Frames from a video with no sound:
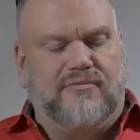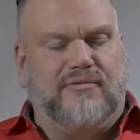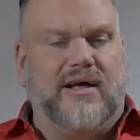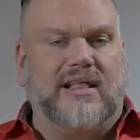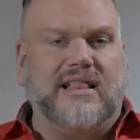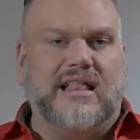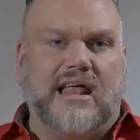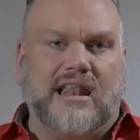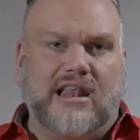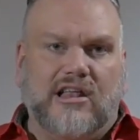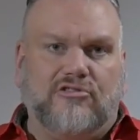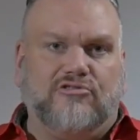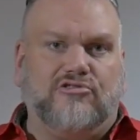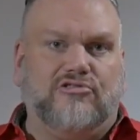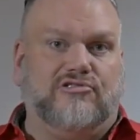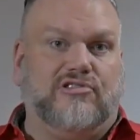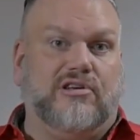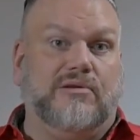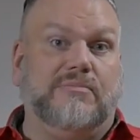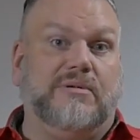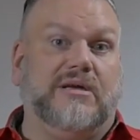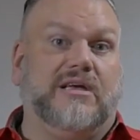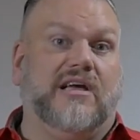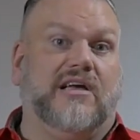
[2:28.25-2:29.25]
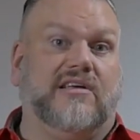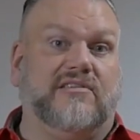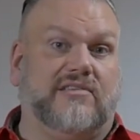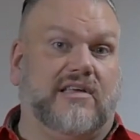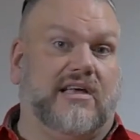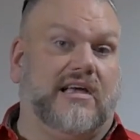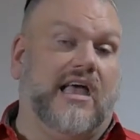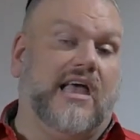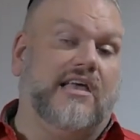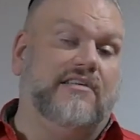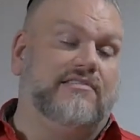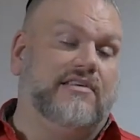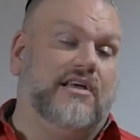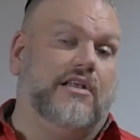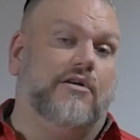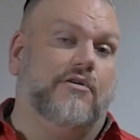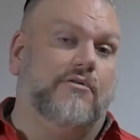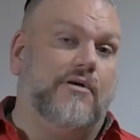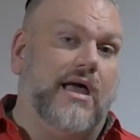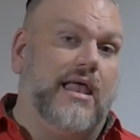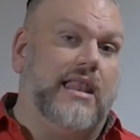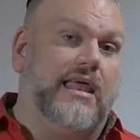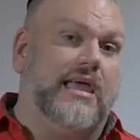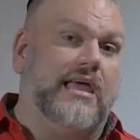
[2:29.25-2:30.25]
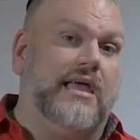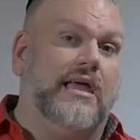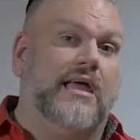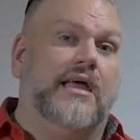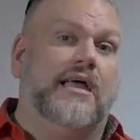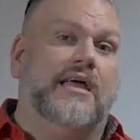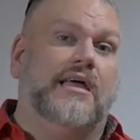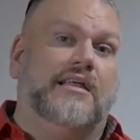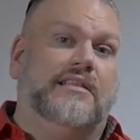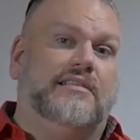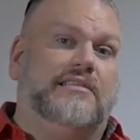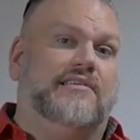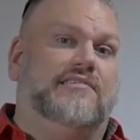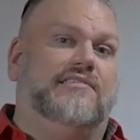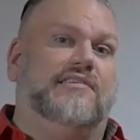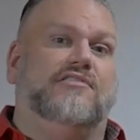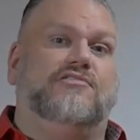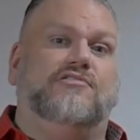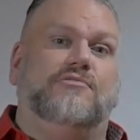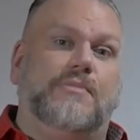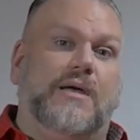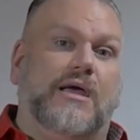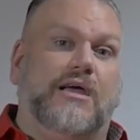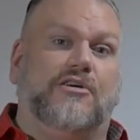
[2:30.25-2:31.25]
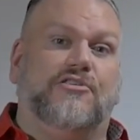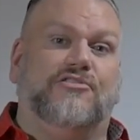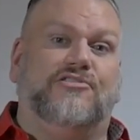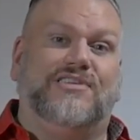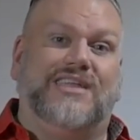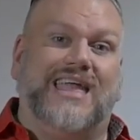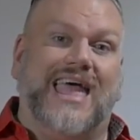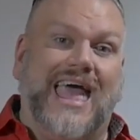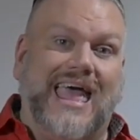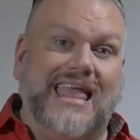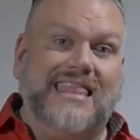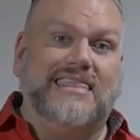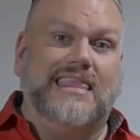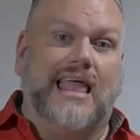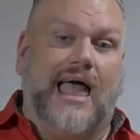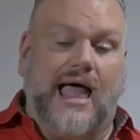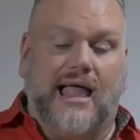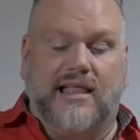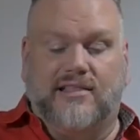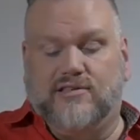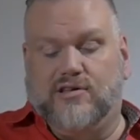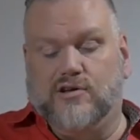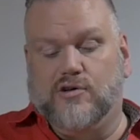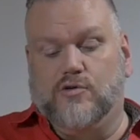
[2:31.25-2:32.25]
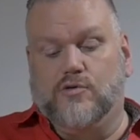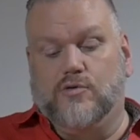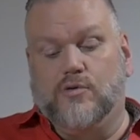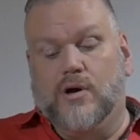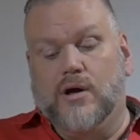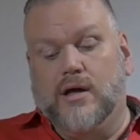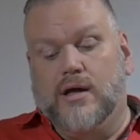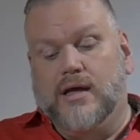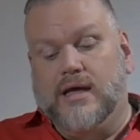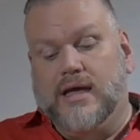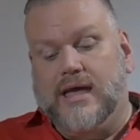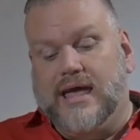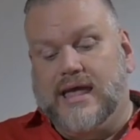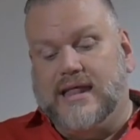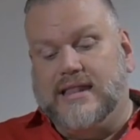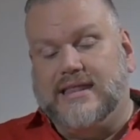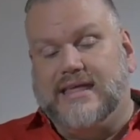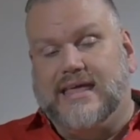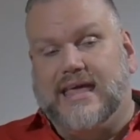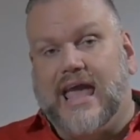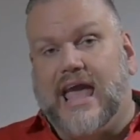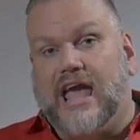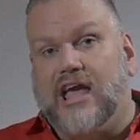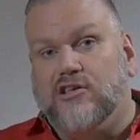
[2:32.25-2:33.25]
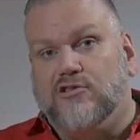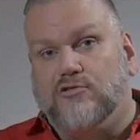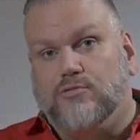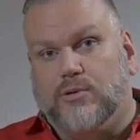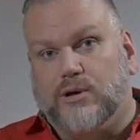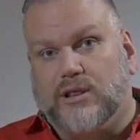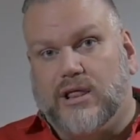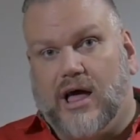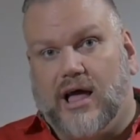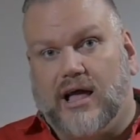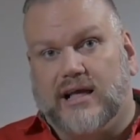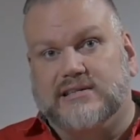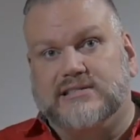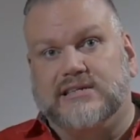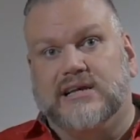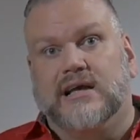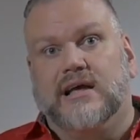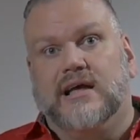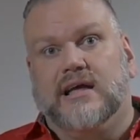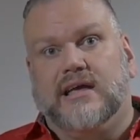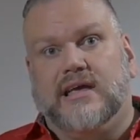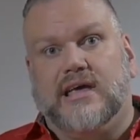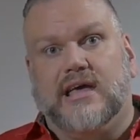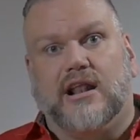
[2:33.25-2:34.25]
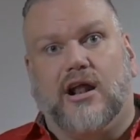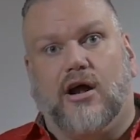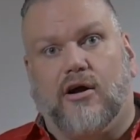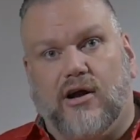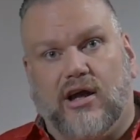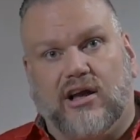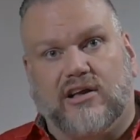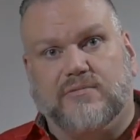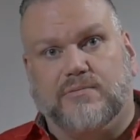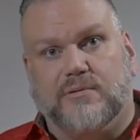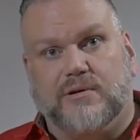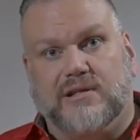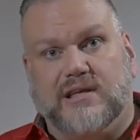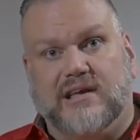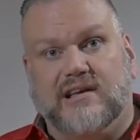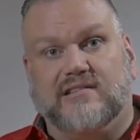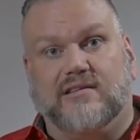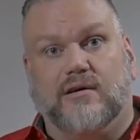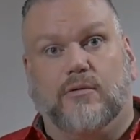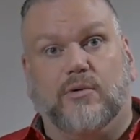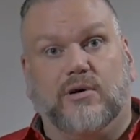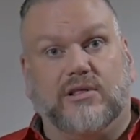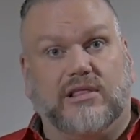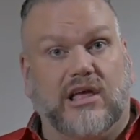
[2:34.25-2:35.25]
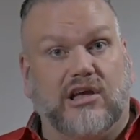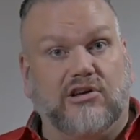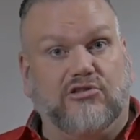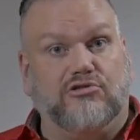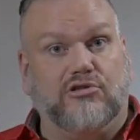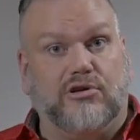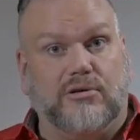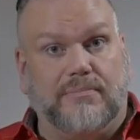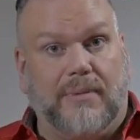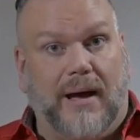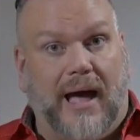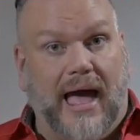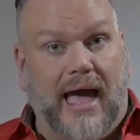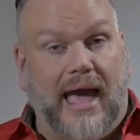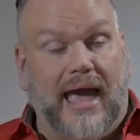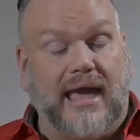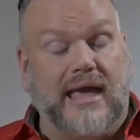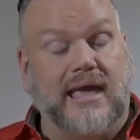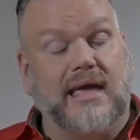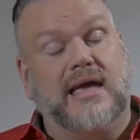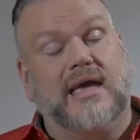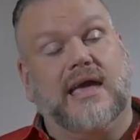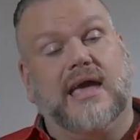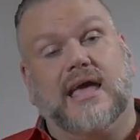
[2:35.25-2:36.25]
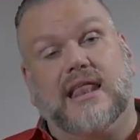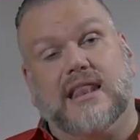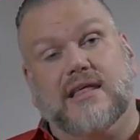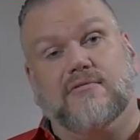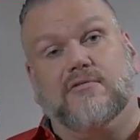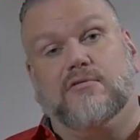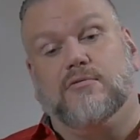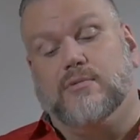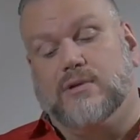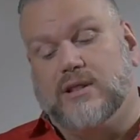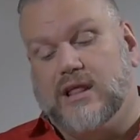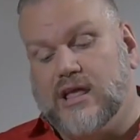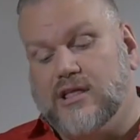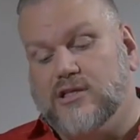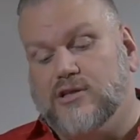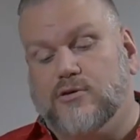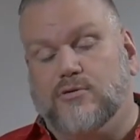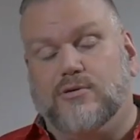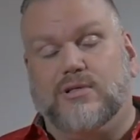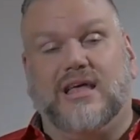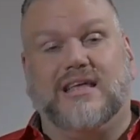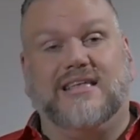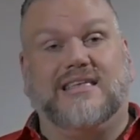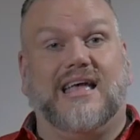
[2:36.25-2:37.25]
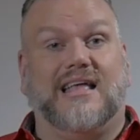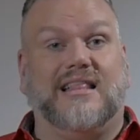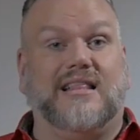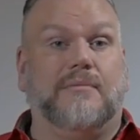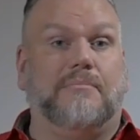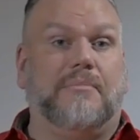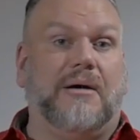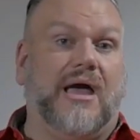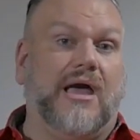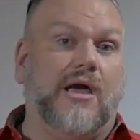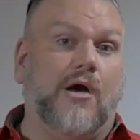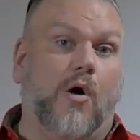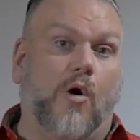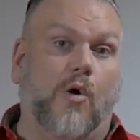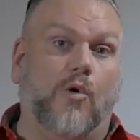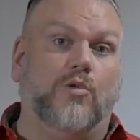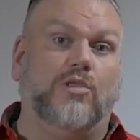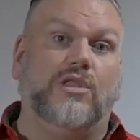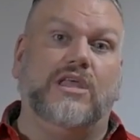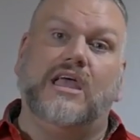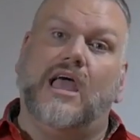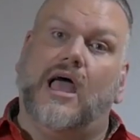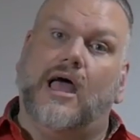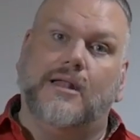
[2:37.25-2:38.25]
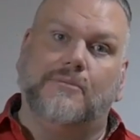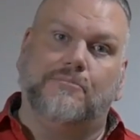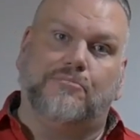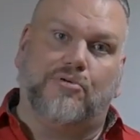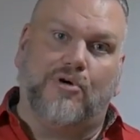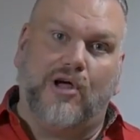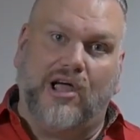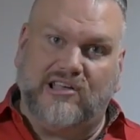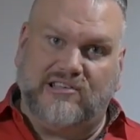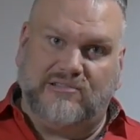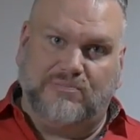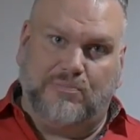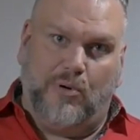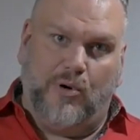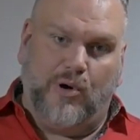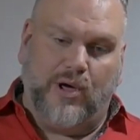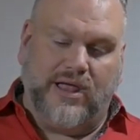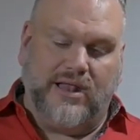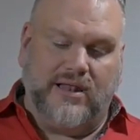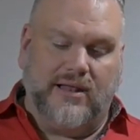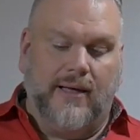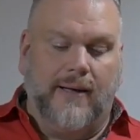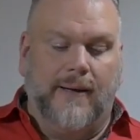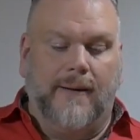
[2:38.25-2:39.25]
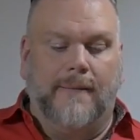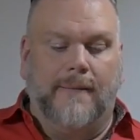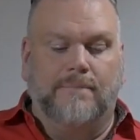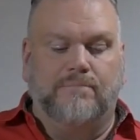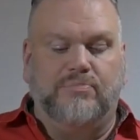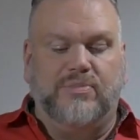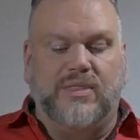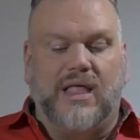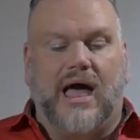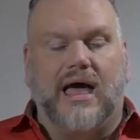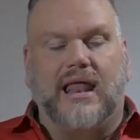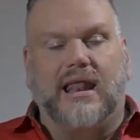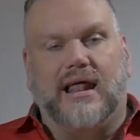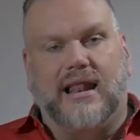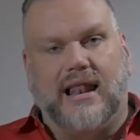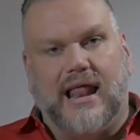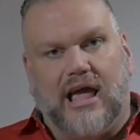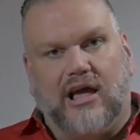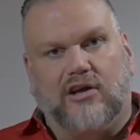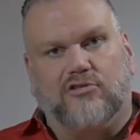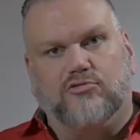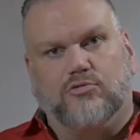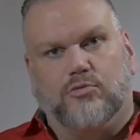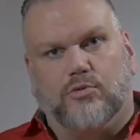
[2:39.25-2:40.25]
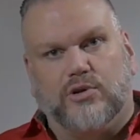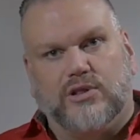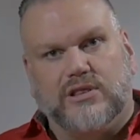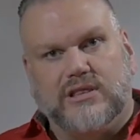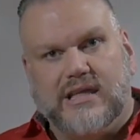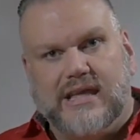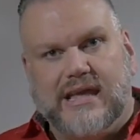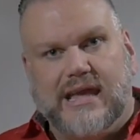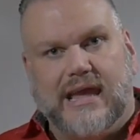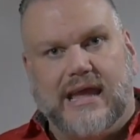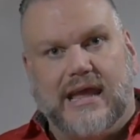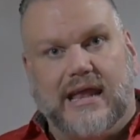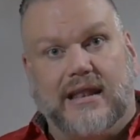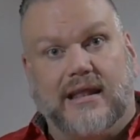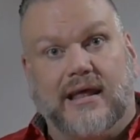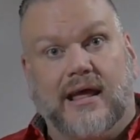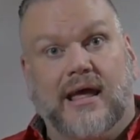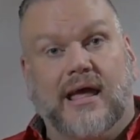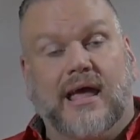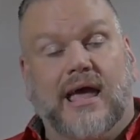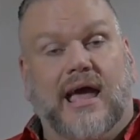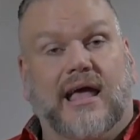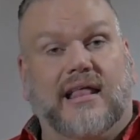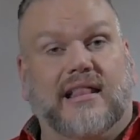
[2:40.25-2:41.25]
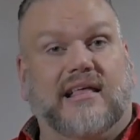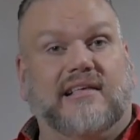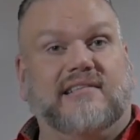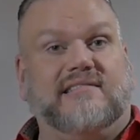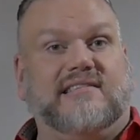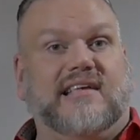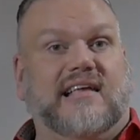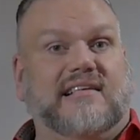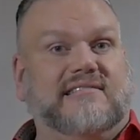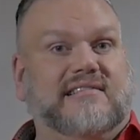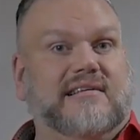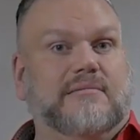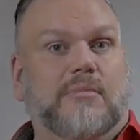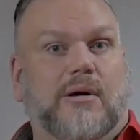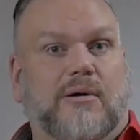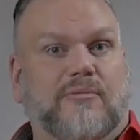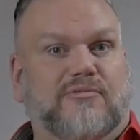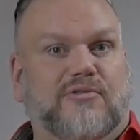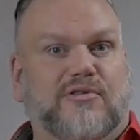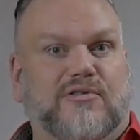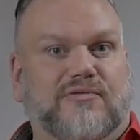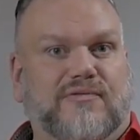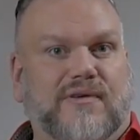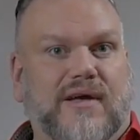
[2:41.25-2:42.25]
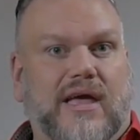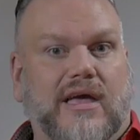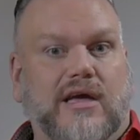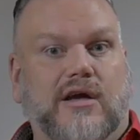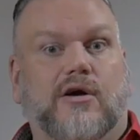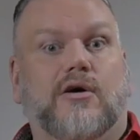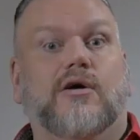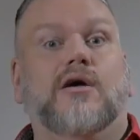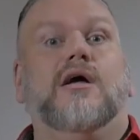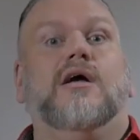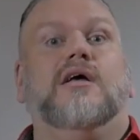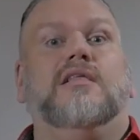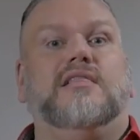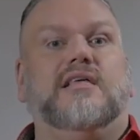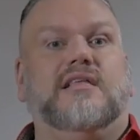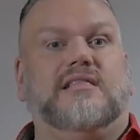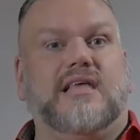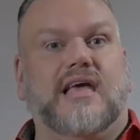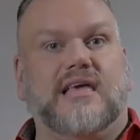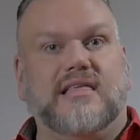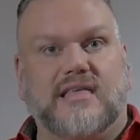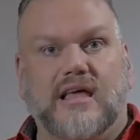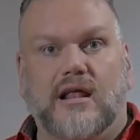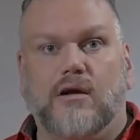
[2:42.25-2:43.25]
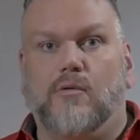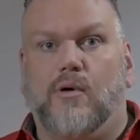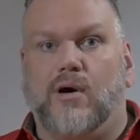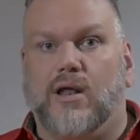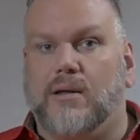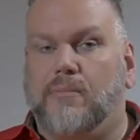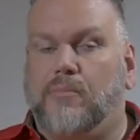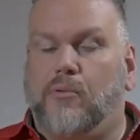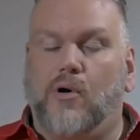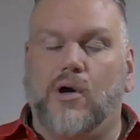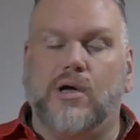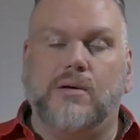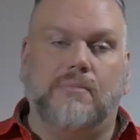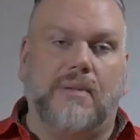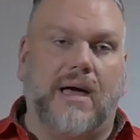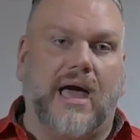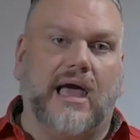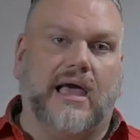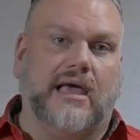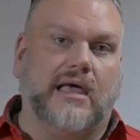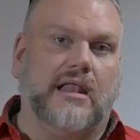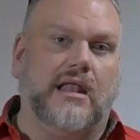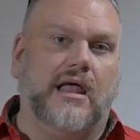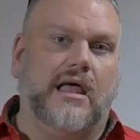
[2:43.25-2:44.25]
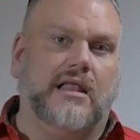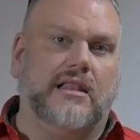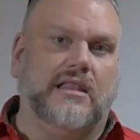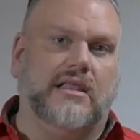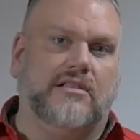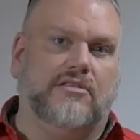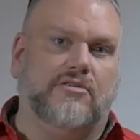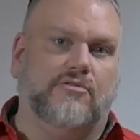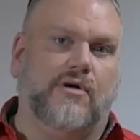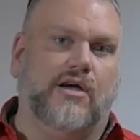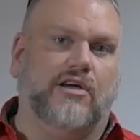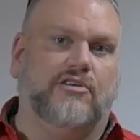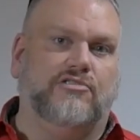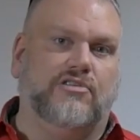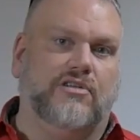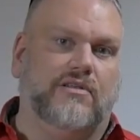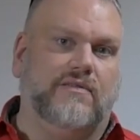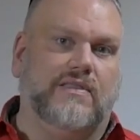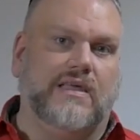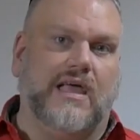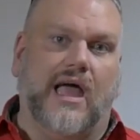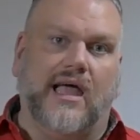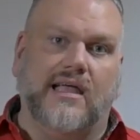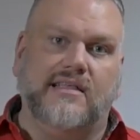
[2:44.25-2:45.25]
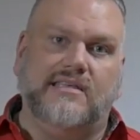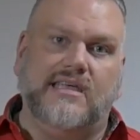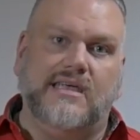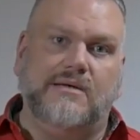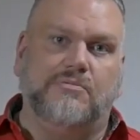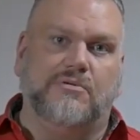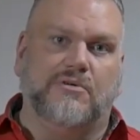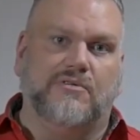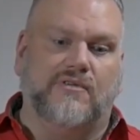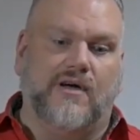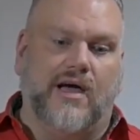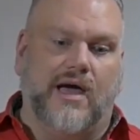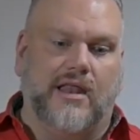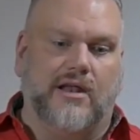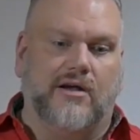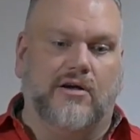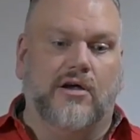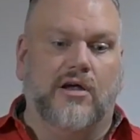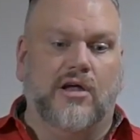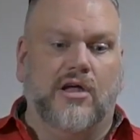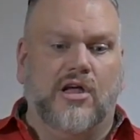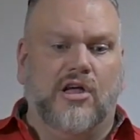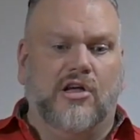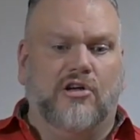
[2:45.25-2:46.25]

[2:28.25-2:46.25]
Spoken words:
find that interesting because, like I said already, decision makers tend not to engage with us, get our expertise on what they should buy, and even when they do, they tend to buy only on price point, not on actual need. And that sets them up for failure that they then want to point back in the direction of the IT provider.